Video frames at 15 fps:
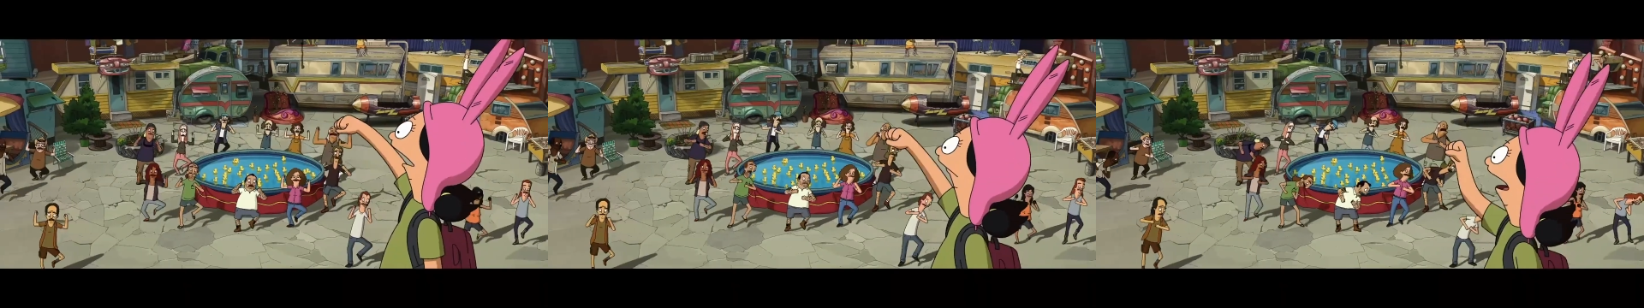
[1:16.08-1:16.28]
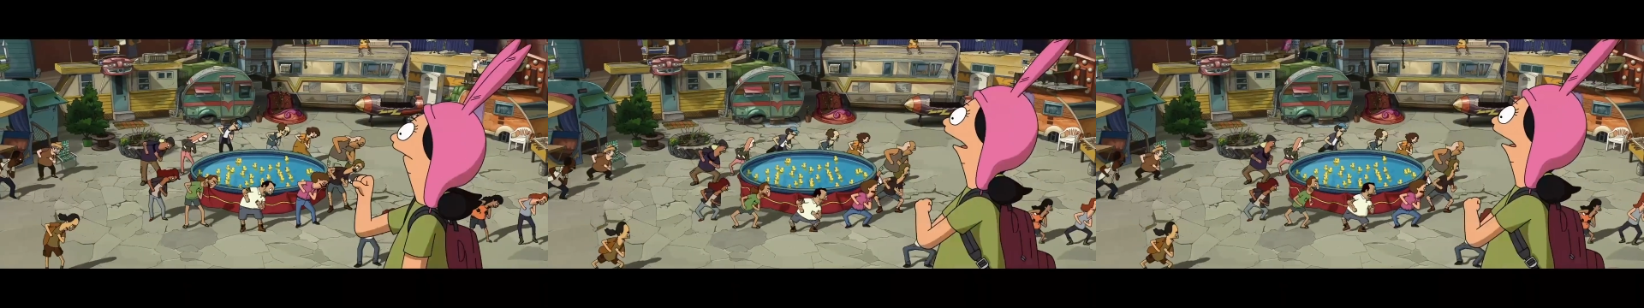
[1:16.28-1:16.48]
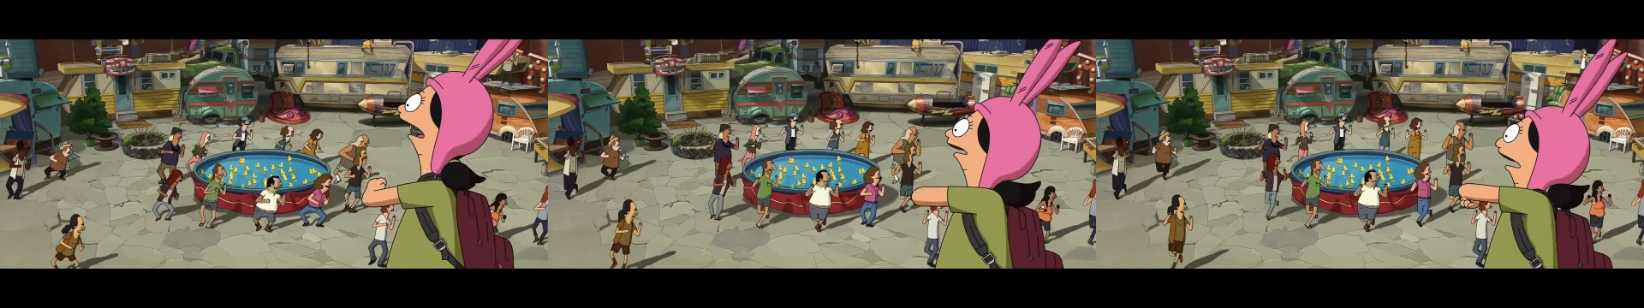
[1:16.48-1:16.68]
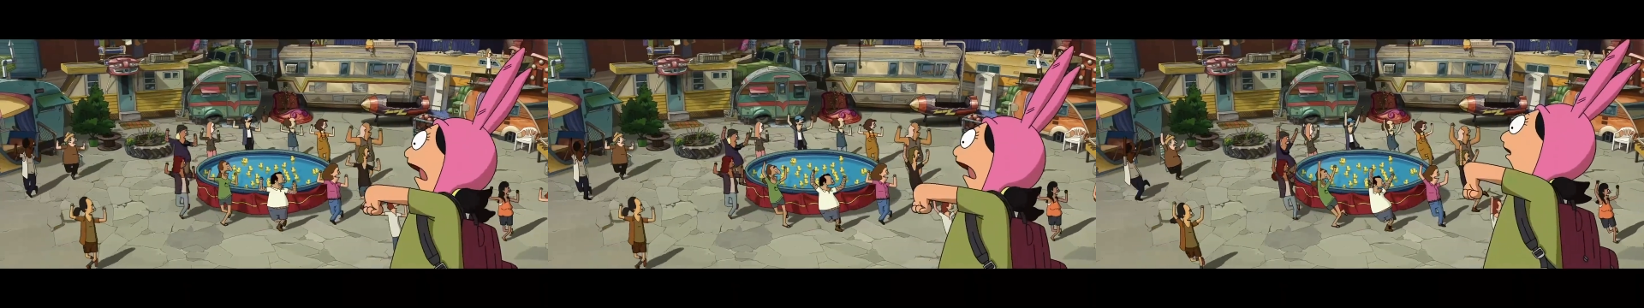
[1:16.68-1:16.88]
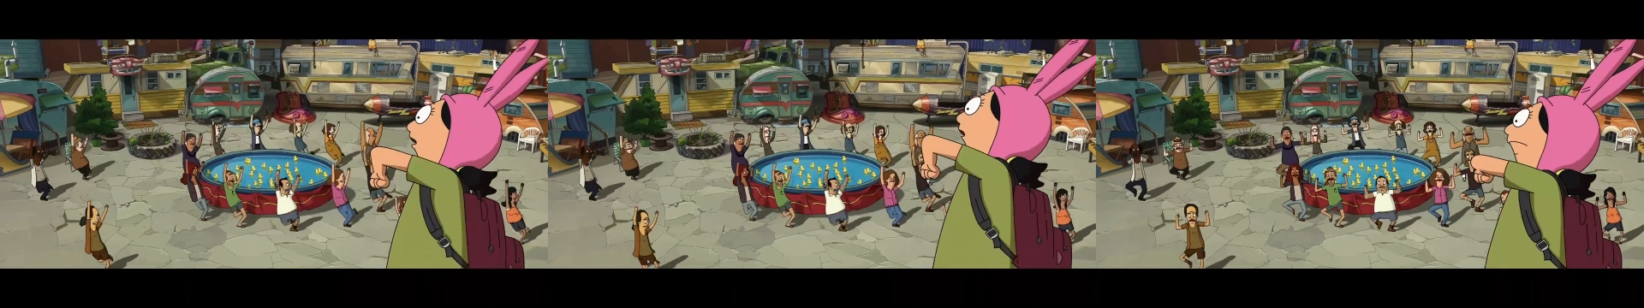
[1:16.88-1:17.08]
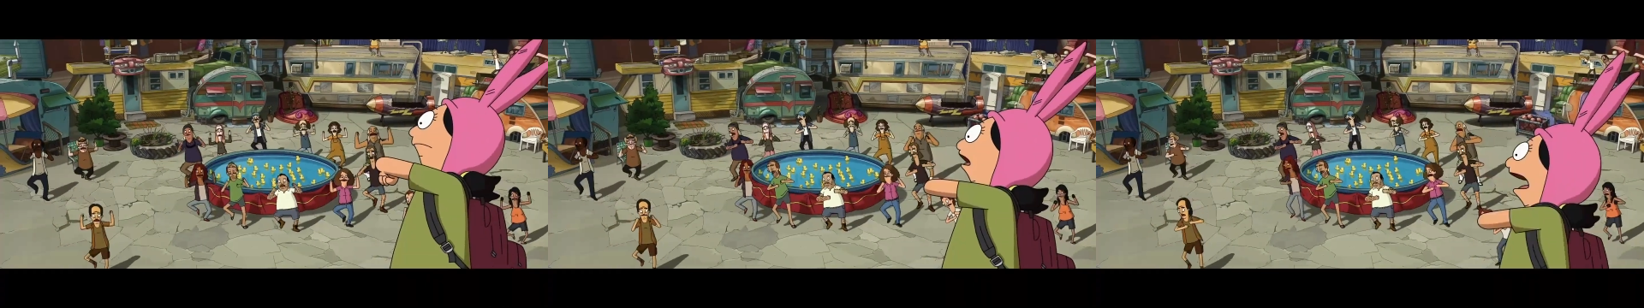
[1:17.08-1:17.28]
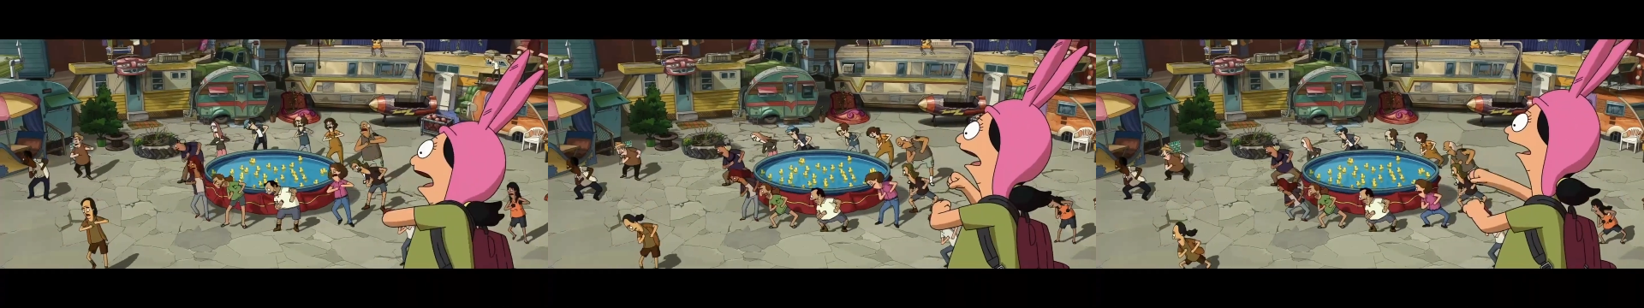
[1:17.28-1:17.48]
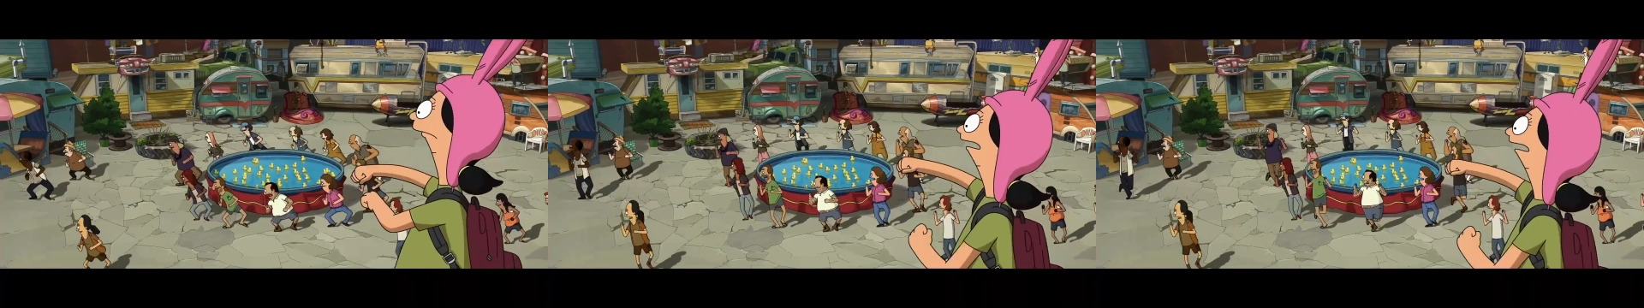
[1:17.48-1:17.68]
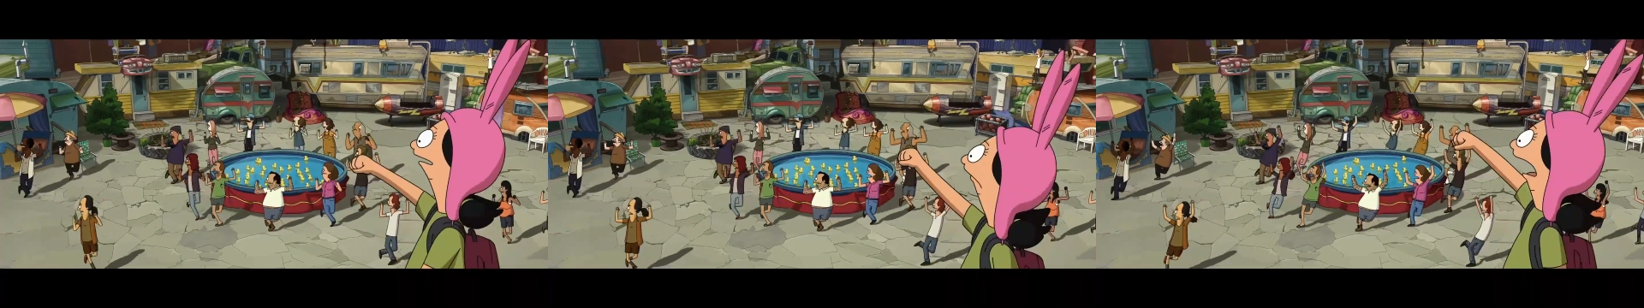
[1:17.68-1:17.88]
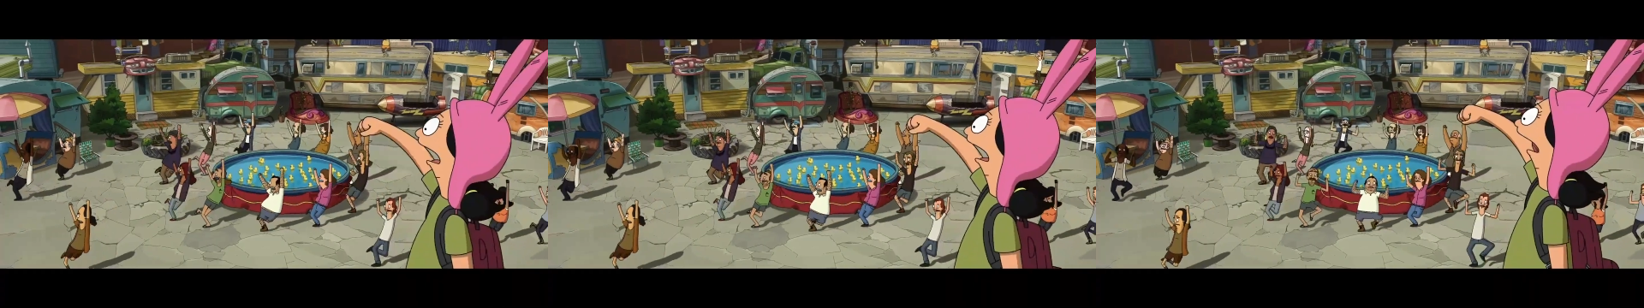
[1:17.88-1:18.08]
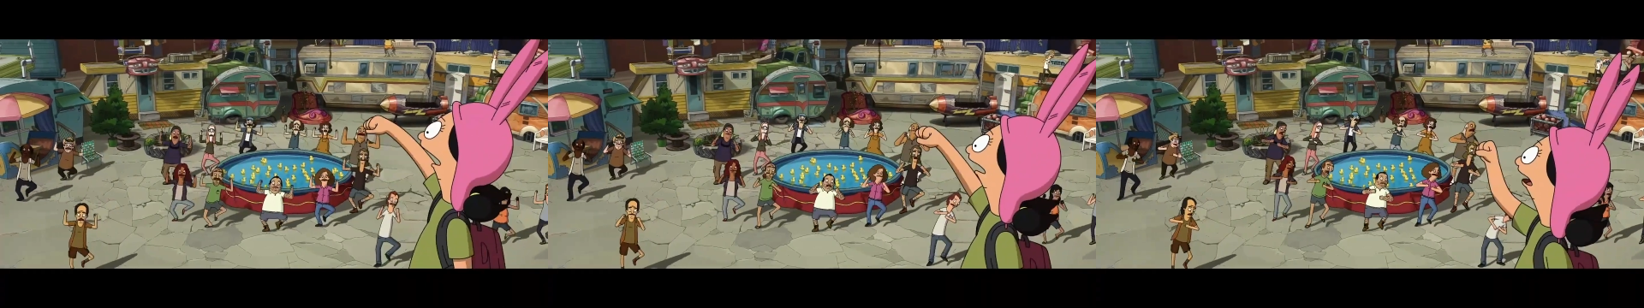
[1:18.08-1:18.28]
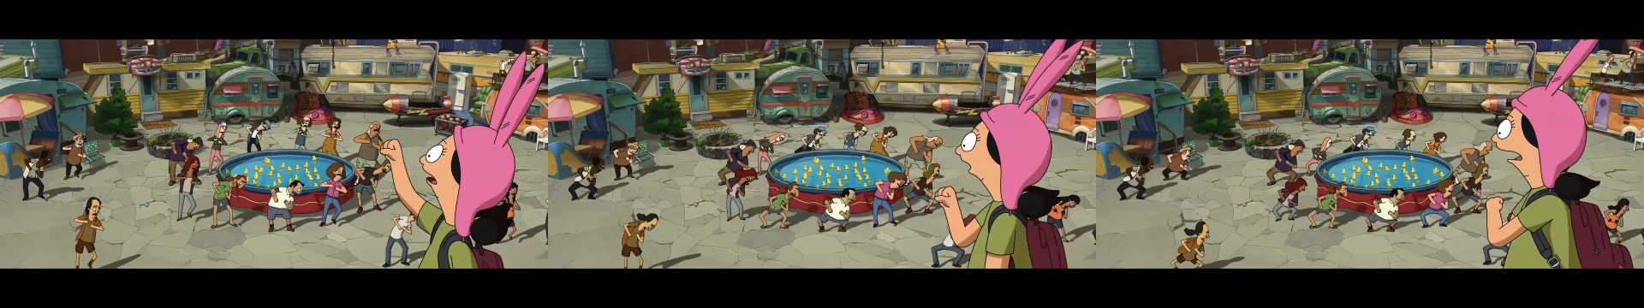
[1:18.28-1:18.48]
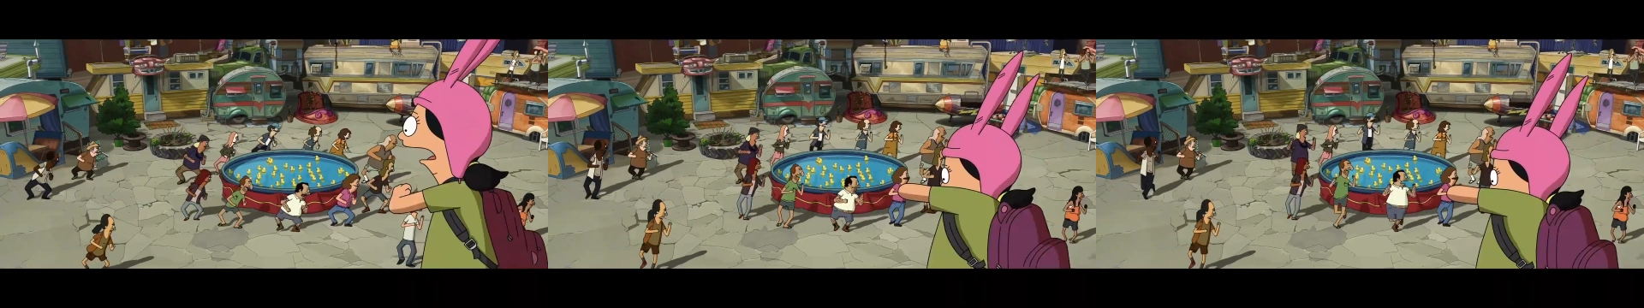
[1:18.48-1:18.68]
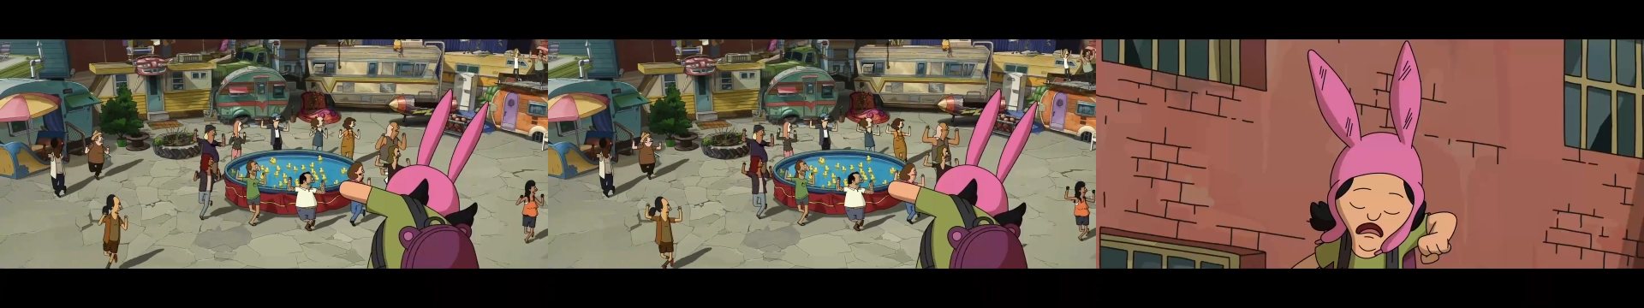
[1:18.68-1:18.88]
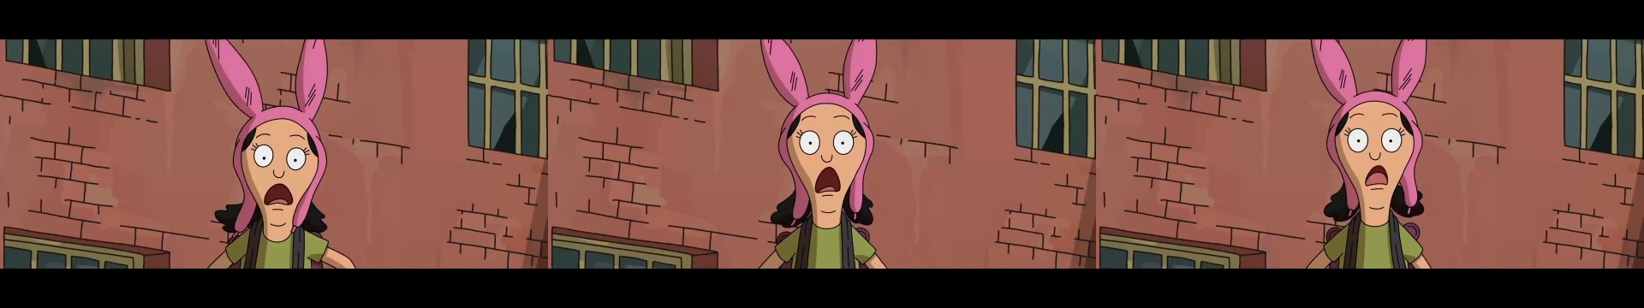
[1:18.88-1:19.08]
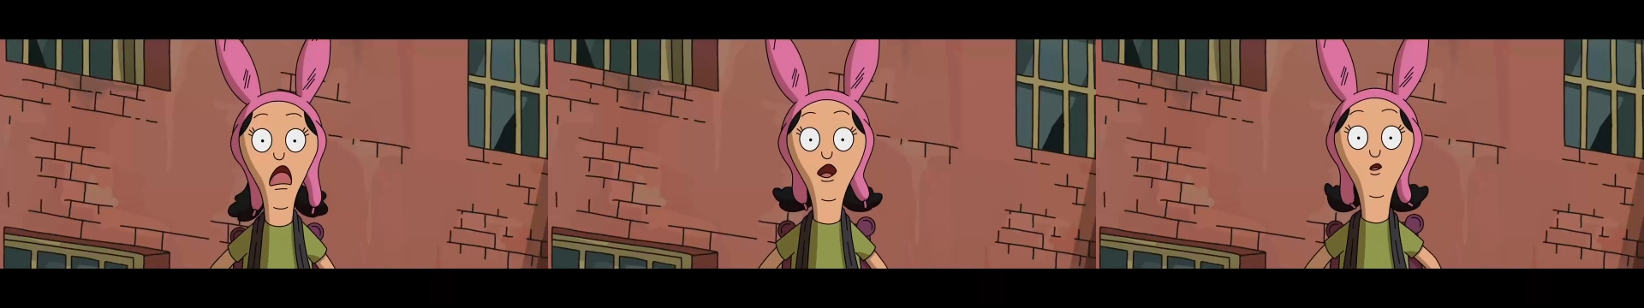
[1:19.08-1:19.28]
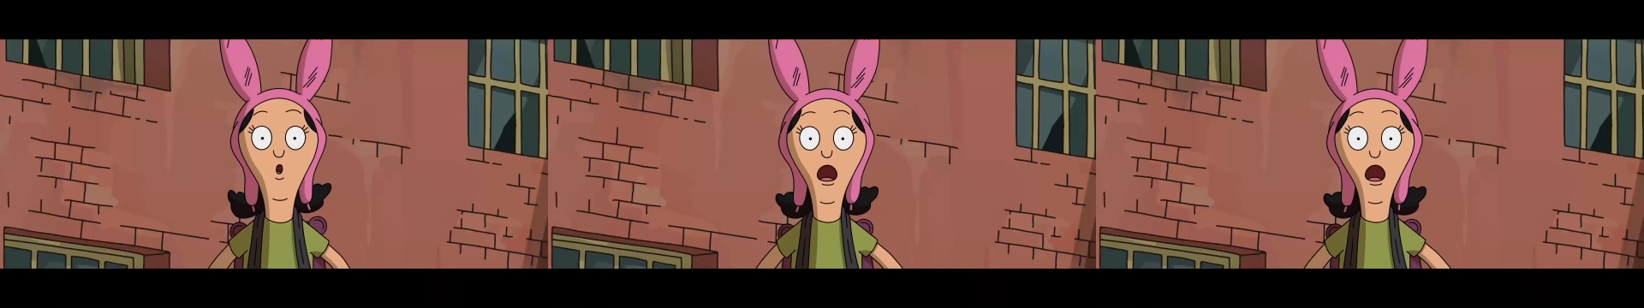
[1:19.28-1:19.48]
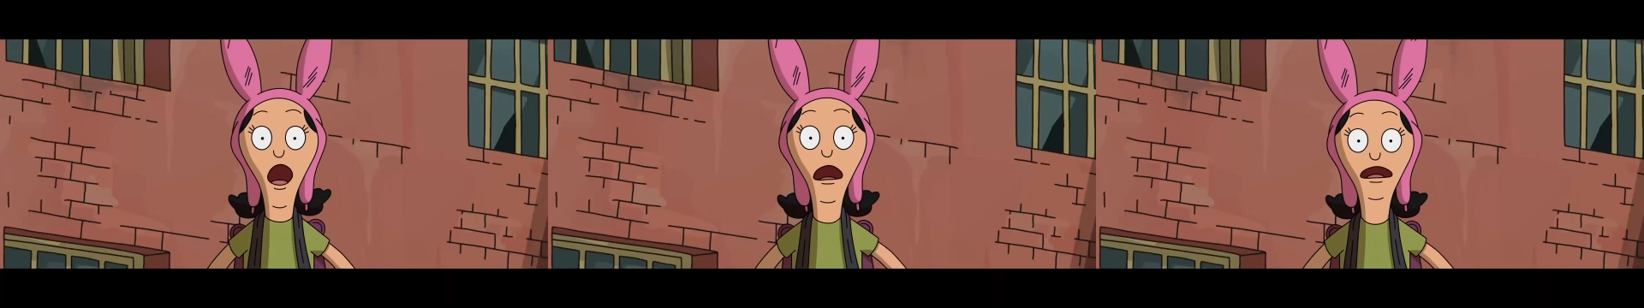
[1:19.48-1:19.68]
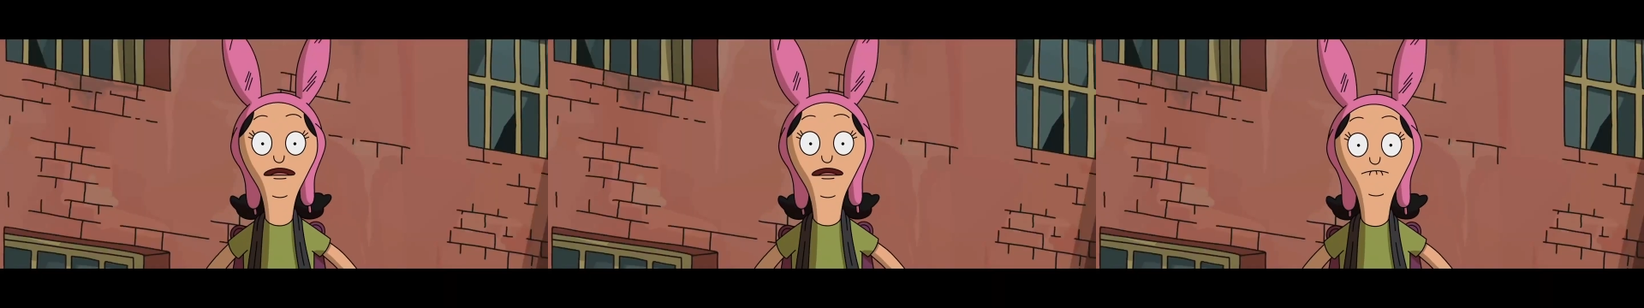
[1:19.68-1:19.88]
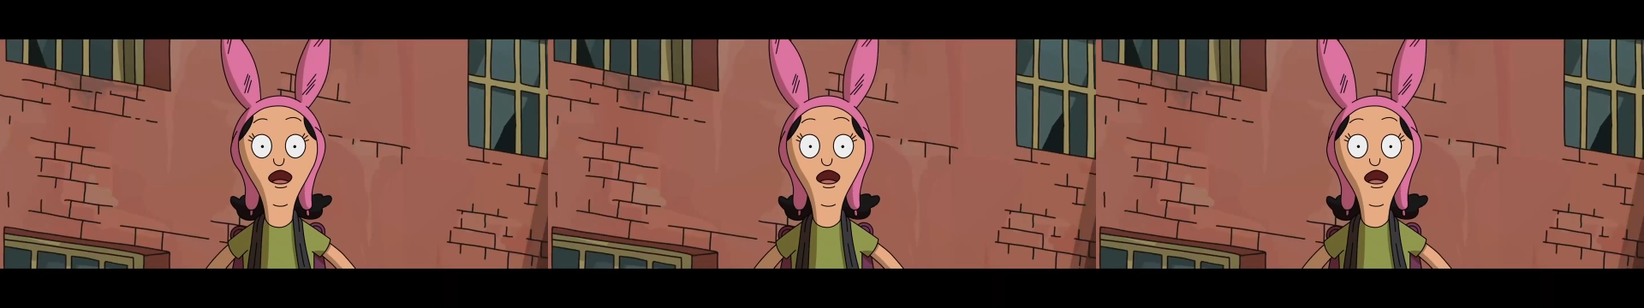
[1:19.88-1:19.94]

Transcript: Nobody's mouth can be seen.